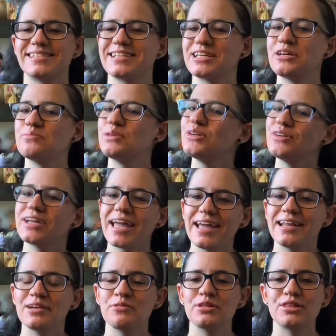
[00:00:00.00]

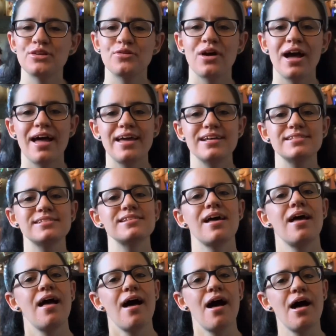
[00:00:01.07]
communicating with you guys.
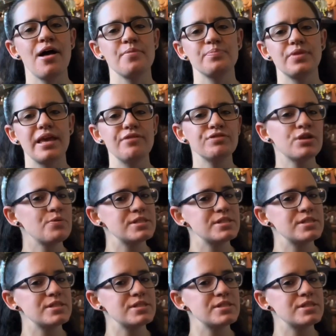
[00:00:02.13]
Even though